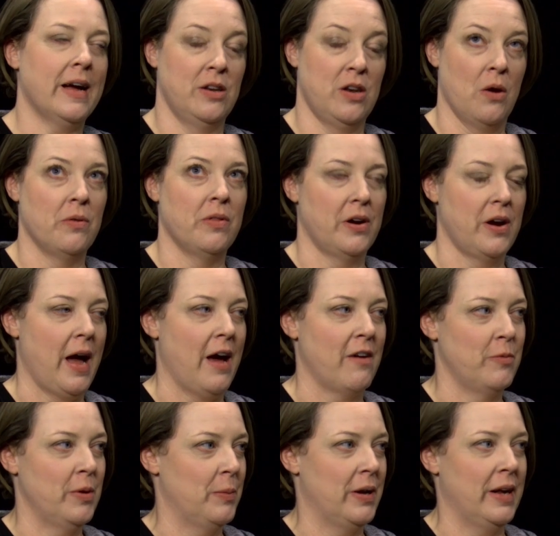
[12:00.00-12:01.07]
know there
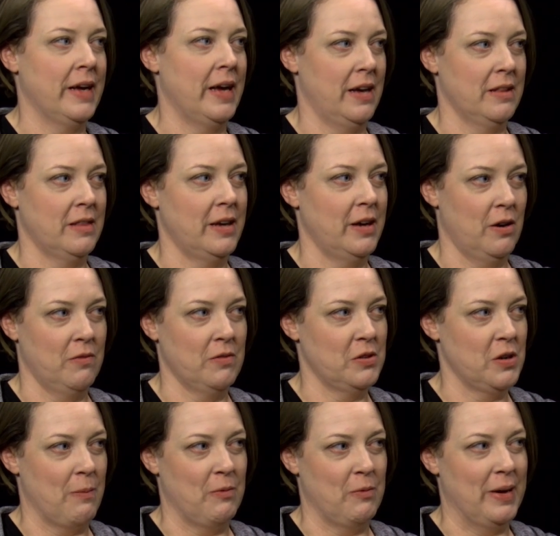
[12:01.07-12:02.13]
have been, but I can't think off the
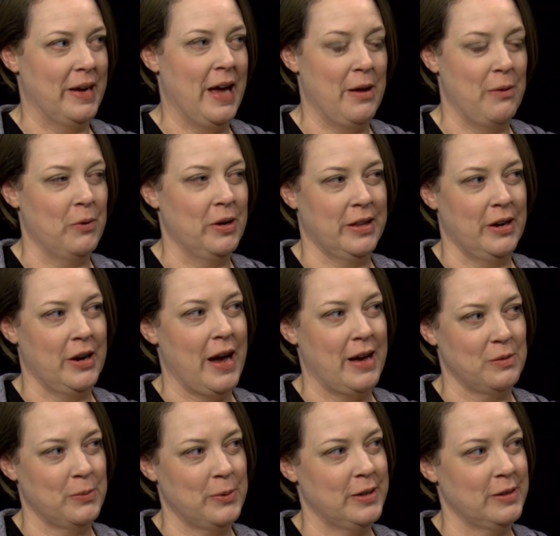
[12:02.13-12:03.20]
top of my head what there
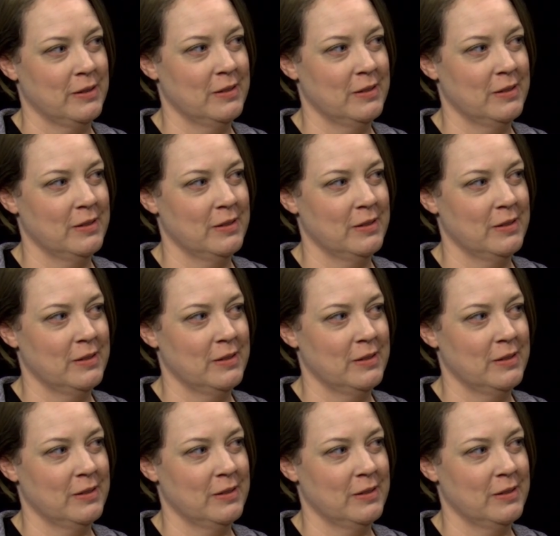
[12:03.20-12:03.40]
has been.